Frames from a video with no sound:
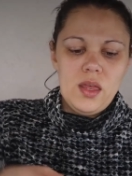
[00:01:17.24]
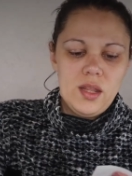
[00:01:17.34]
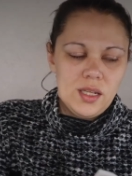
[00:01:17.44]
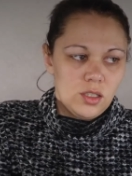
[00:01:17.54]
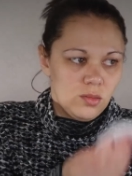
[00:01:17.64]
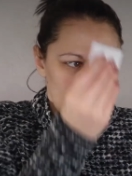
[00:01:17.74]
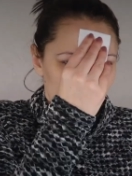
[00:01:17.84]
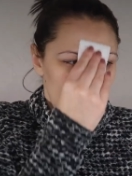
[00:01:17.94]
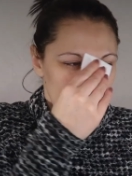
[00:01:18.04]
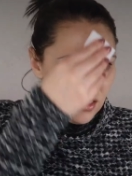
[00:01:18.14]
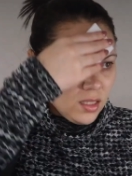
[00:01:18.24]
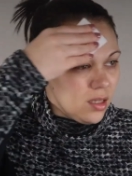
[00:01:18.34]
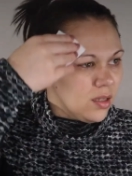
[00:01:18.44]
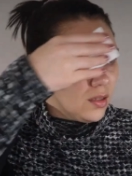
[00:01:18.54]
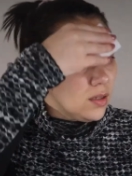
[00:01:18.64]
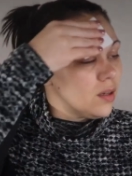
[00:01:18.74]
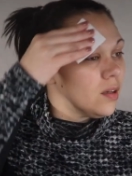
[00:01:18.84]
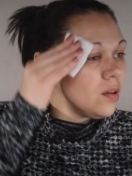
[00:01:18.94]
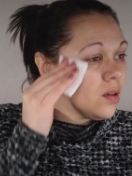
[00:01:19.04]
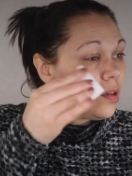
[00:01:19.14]
And then I tone my face.
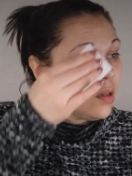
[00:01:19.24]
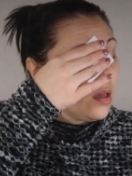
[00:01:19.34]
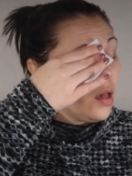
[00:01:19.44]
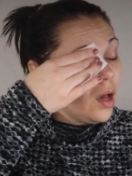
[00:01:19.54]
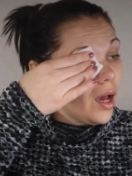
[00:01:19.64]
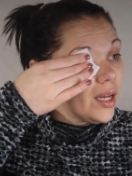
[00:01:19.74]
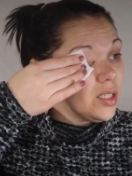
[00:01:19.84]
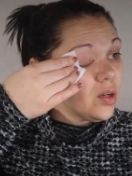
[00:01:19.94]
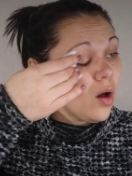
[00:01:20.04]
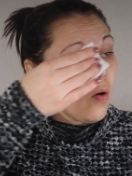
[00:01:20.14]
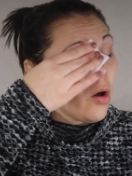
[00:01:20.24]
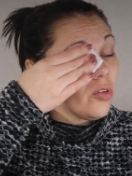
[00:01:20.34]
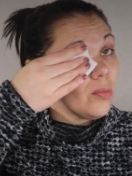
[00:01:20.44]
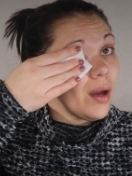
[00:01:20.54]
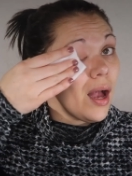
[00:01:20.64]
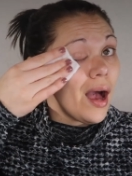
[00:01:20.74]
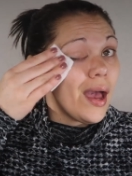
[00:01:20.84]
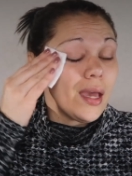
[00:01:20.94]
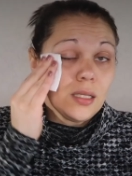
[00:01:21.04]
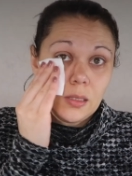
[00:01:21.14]
I do go over my
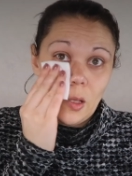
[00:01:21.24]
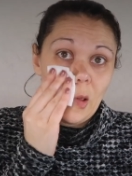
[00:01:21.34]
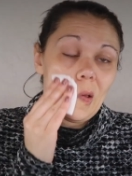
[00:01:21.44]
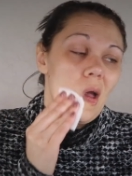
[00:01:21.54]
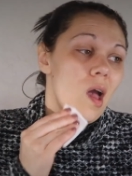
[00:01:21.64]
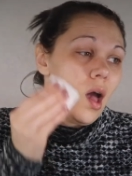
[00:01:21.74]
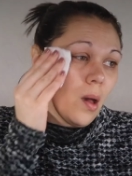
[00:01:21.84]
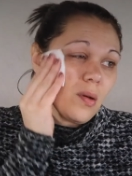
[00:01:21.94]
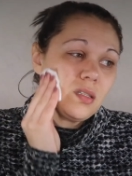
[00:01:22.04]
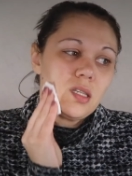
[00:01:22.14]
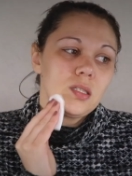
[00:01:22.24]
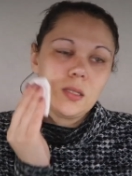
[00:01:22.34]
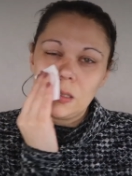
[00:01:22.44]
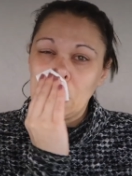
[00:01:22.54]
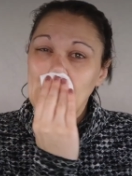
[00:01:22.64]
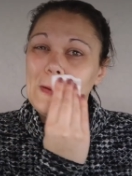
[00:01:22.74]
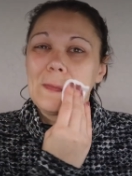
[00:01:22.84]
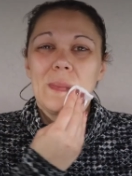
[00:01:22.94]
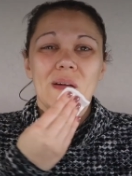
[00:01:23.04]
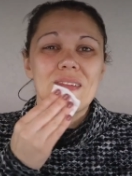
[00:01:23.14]
eyes, because um, this doesn't
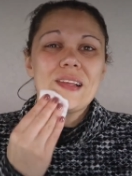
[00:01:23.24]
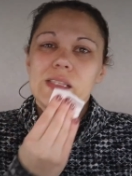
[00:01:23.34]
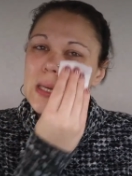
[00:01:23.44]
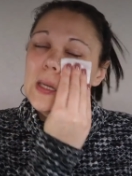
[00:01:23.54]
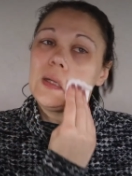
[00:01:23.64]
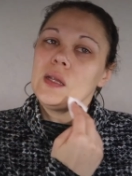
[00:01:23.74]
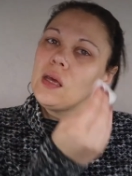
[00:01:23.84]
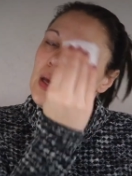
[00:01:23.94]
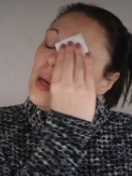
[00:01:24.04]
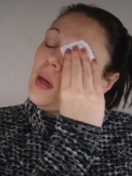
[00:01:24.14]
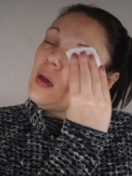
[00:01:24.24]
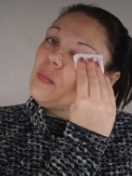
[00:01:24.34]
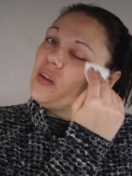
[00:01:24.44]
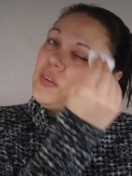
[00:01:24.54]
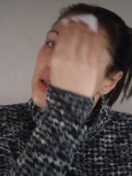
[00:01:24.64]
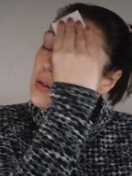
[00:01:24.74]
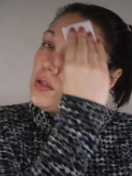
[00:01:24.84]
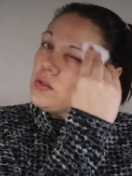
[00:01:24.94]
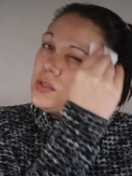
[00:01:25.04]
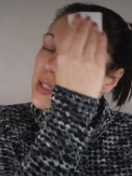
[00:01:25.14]
burn the skin, but if you're
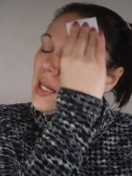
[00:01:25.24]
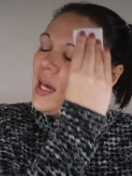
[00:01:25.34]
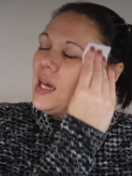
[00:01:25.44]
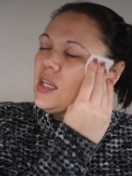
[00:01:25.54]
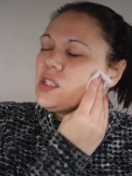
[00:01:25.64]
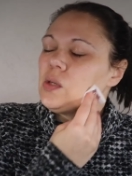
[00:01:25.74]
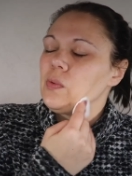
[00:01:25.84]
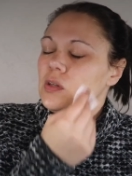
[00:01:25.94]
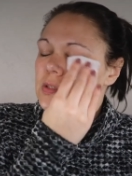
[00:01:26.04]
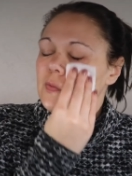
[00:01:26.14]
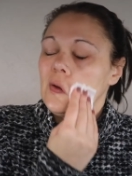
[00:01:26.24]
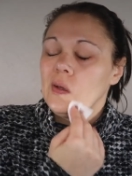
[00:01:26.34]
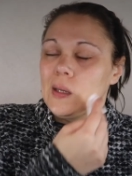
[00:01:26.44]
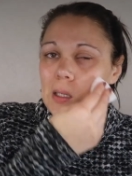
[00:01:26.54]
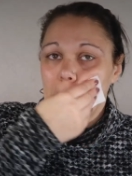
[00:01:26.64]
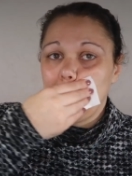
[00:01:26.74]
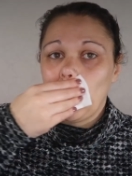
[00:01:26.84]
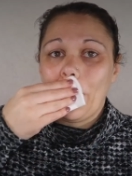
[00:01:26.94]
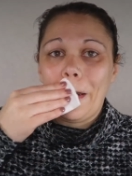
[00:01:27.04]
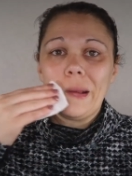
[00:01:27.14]
using a super
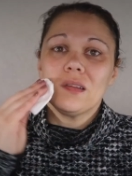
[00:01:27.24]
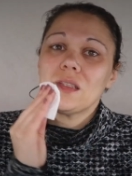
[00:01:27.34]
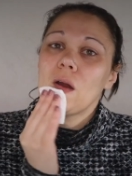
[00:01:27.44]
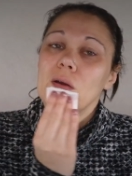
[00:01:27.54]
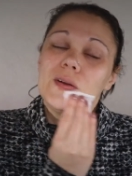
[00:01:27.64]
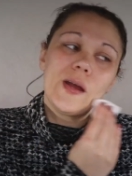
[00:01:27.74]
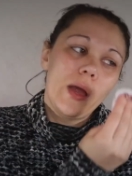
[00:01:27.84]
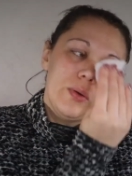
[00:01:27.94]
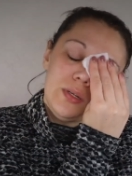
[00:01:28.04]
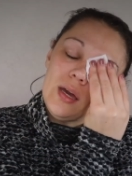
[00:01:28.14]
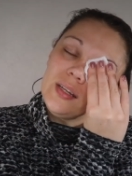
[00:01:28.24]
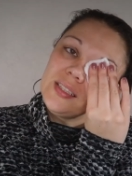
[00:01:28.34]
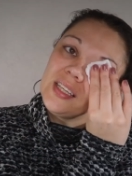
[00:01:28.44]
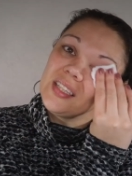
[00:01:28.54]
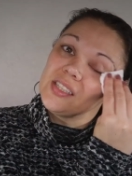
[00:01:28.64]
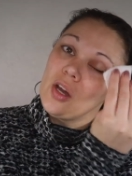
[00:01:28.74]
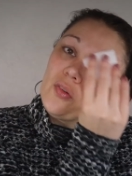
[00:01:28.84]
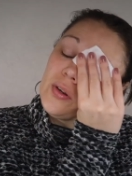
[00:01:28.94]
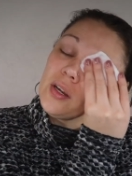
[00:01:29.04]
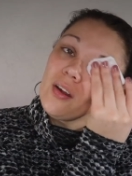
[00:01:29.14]
exfoliating toner, I would not take this
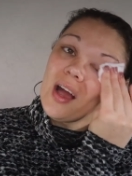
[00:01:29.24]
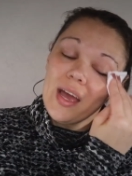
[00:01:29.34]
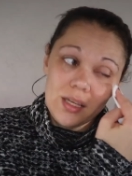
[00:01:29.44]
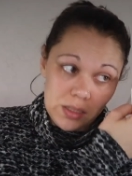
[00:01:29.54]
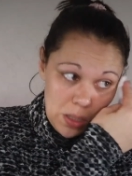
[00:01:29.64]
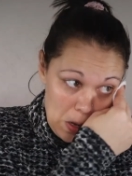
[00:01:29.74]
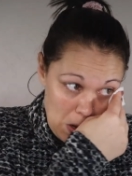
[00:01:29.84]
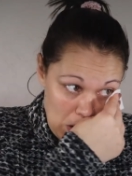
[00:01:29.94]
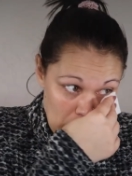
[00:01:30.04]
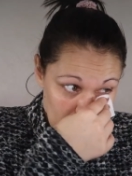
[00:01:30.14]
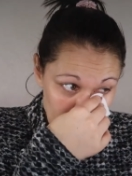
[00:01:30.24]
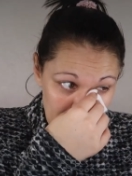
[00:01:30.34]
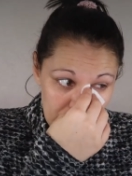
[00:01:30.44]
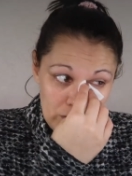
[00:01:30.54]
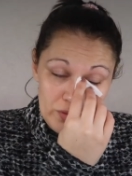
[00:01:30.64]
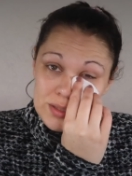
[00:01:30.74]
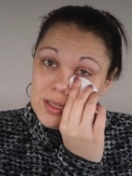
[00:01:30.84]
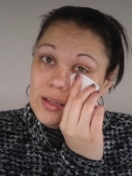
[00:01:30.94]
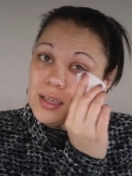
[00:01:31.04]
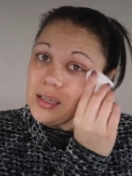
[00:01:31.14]
over your eyes or even on the
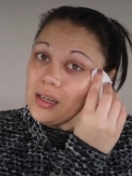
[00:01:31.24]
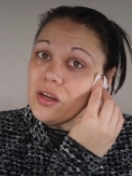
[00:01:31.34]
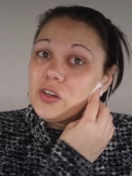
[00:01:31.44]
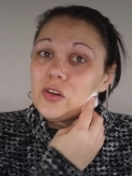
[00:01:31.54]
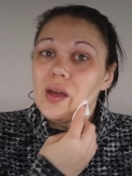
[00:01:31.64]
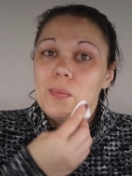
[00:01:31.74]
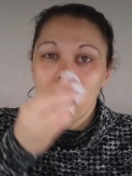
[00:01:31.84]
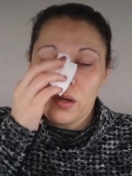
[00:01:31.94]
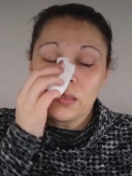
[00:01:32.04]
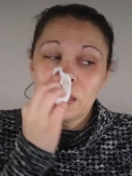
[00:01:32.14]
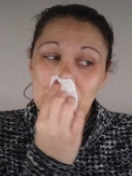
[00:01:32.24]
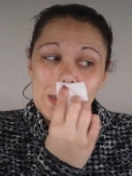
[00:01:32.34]
delicate under eye part.